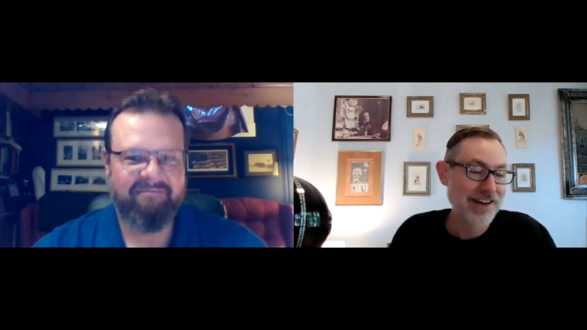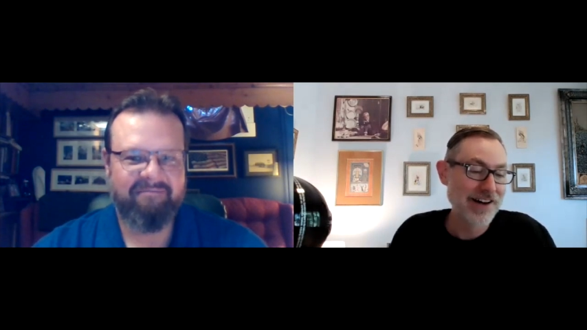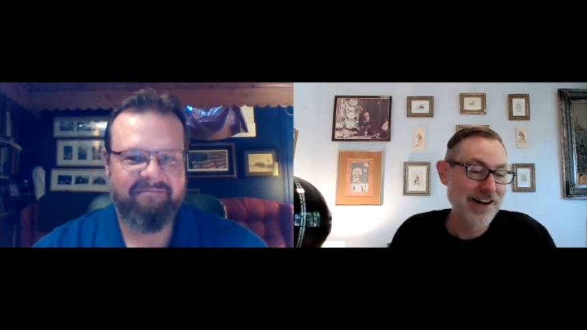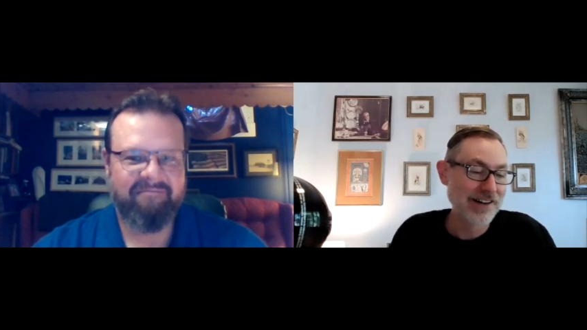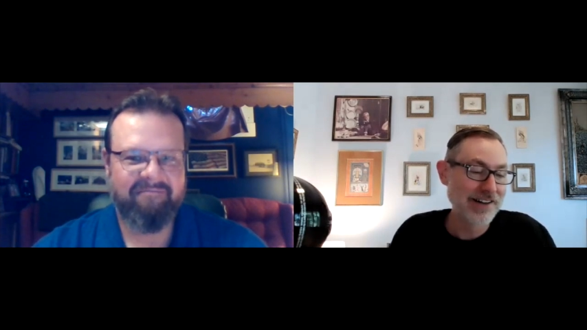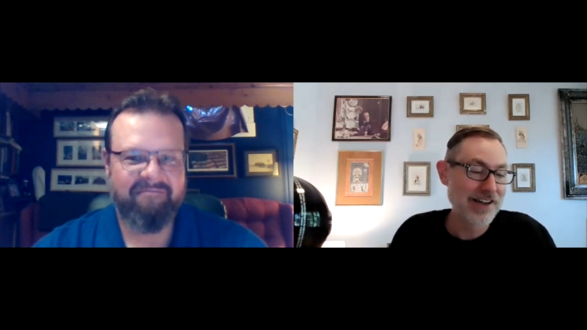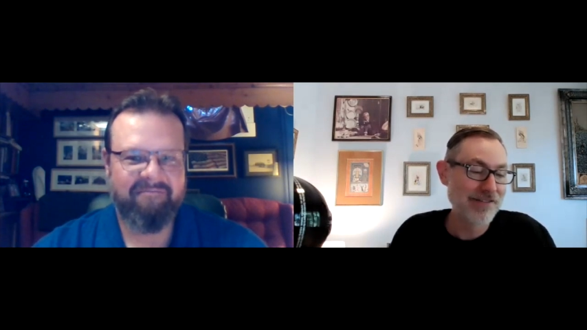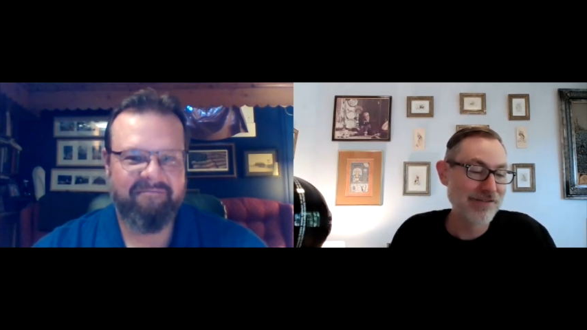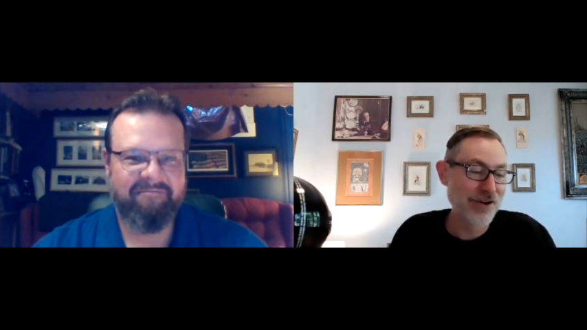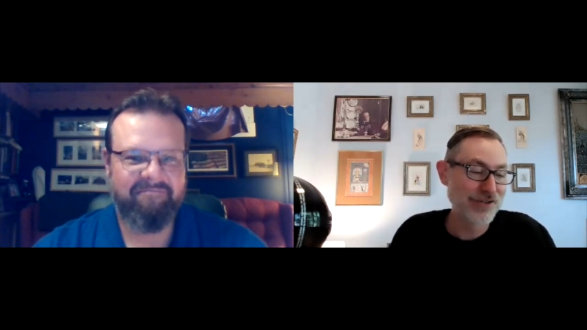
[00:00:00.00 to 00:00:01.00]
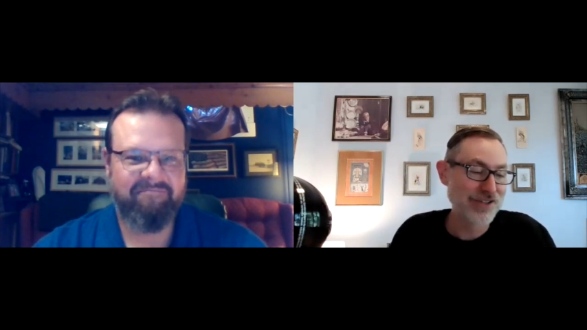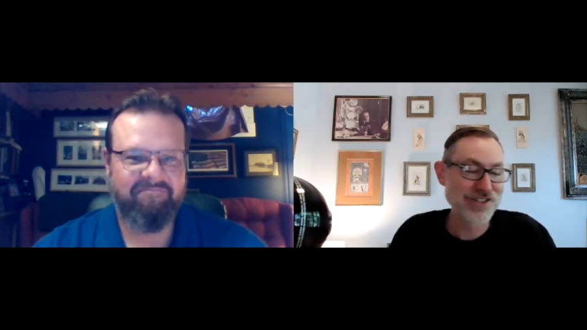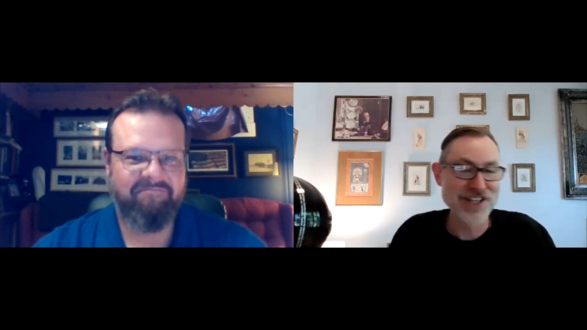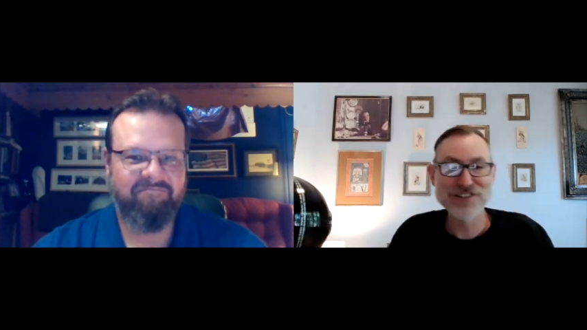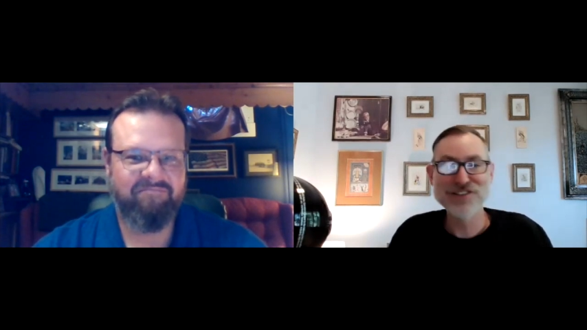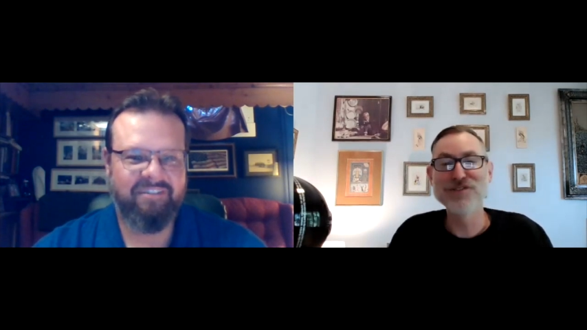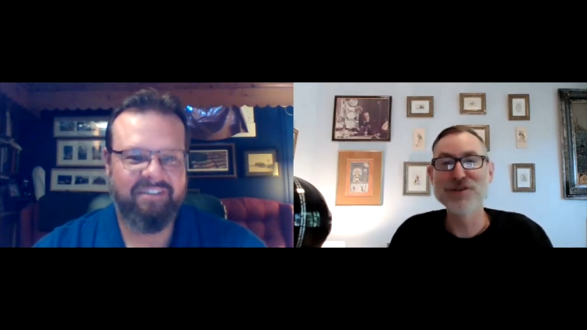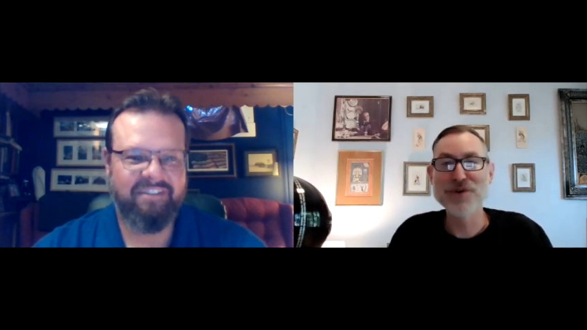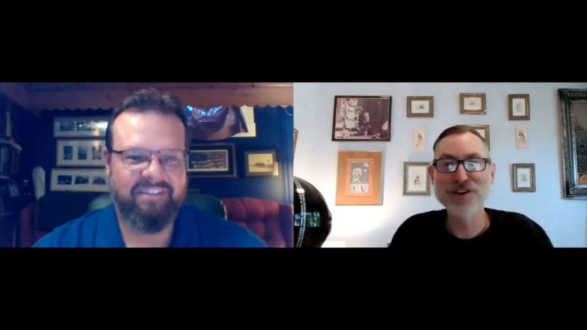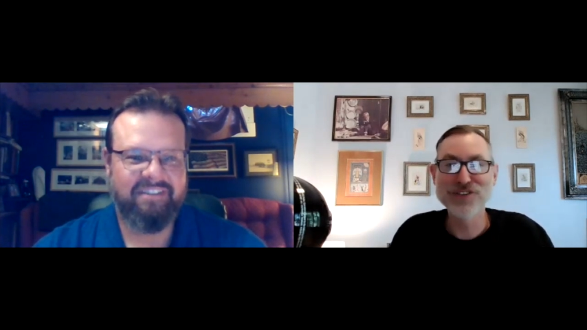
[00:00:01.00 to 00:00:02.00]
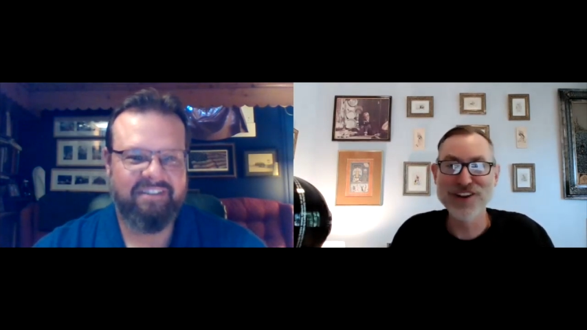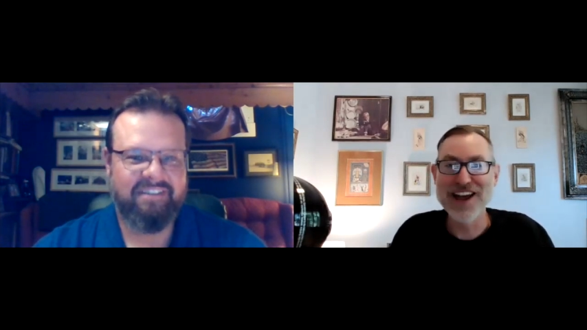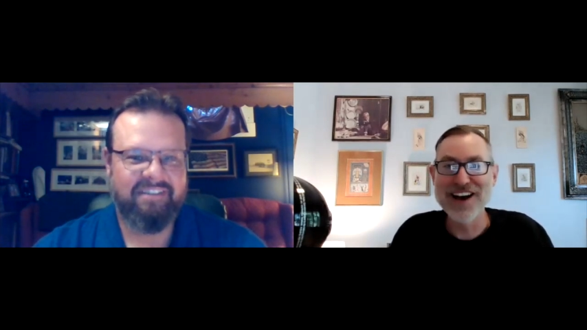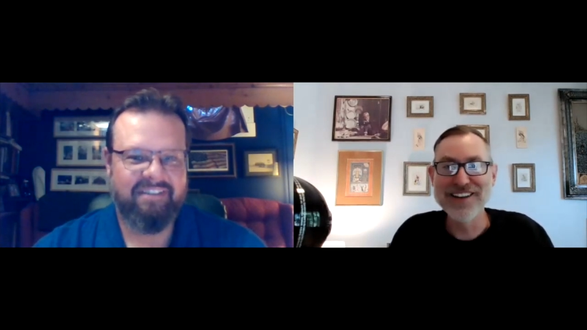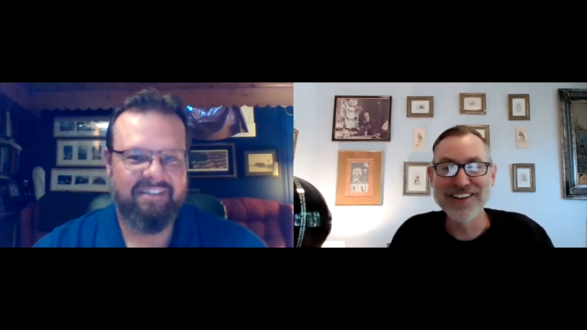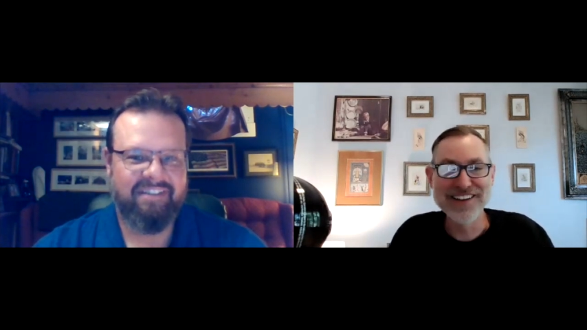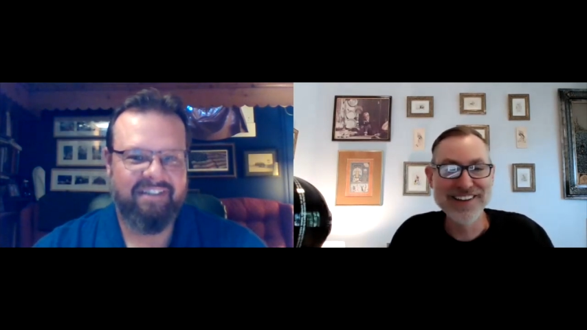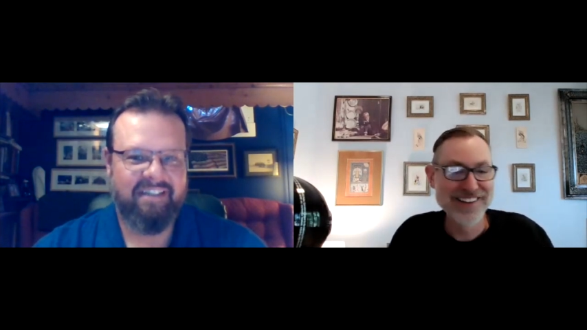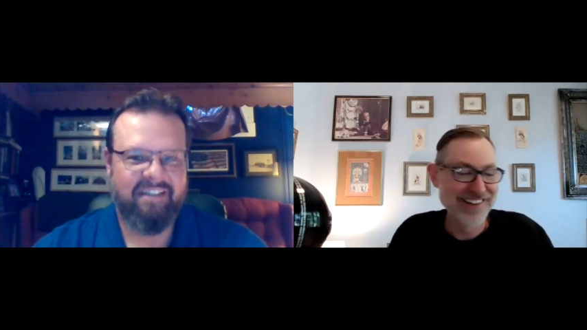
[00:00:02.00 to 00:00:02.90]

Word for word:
Speaker 1: uh, give folks a sense of your personality,